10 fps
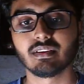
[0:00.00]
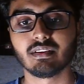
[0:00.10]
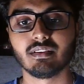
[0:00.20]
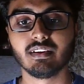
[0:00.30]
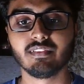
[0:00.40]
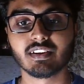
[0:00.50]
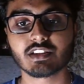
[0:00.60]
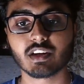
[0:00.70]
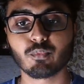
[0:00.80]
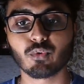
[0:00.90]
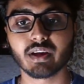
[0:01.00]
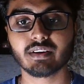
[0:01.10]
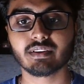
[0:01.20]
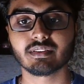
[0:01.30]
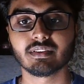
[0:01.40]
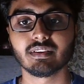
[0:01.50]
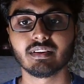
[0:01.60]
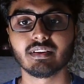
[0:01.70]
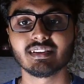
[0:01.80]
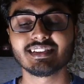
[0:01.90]
reverse repo rate,
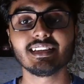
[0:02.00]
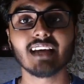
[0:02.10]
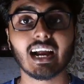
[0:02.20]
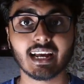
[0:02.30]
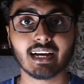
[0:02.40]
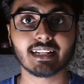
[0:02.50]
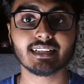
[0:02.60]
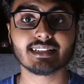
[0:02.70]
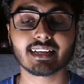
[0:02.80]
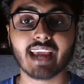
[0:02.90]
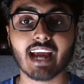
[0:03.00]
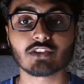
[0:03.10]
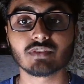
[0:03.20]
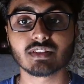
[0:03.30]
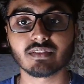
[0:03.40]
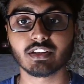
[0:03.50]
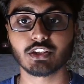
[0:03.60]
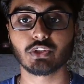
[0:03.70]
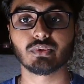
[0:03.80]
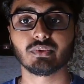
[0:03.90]
CRR, that is the cash reserve
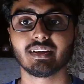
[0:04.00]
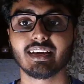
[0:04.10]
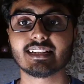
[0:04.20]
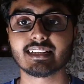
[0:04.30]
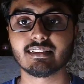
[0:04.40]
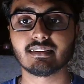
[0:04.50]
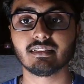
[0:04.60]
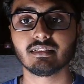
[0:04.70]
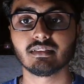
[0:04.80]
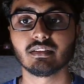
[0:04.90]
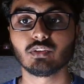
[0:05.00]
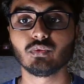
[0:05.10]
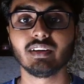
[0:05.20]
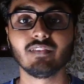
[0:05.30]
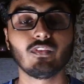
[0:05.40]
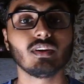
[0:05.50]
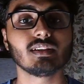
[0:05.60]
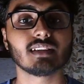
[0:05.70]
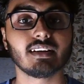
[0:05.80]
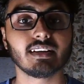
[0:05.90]
ratio, SLR, to
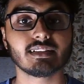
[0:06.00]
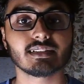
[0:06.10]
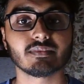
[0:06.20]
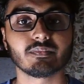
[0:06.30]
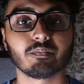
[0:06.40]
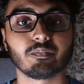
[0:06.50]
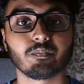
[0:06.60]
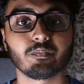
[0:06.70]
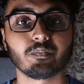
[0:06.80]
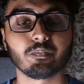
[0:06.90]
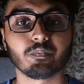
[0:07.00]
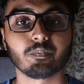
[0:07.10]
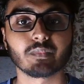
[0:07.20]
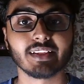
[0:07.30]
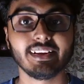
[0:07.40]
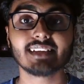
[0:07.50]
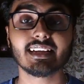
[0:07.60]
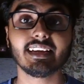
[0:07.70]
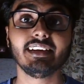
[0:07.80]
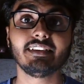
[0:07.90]
influence the rates. Next,
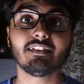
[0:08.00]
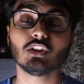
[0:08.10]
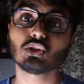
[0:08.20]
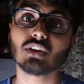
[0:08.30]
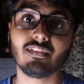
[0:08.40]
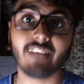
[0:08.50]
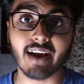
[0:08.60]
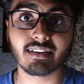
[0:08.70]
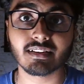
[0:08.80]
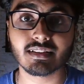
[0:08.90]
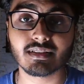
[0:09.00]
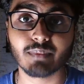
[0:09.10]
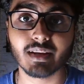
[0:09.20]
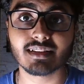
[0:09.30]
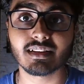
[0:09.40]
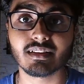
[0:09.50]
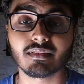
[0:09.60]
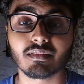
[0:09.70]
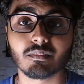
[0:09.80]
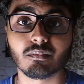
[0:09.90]
the international factors plays
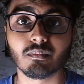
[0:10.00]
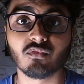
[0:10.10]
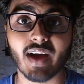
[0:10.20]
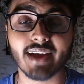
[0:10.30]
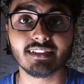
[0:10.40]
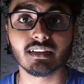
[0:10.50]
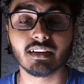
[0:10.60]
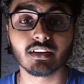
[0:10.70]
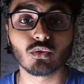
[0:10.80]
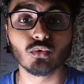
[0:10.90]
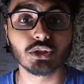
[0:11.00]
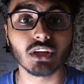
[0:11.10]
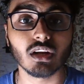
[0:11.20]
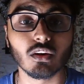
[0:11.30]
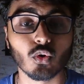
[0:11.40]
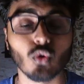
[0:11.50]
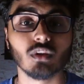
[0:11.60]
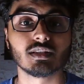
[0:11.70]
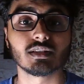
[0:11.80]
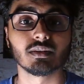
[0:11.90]
a vital and crucial roles.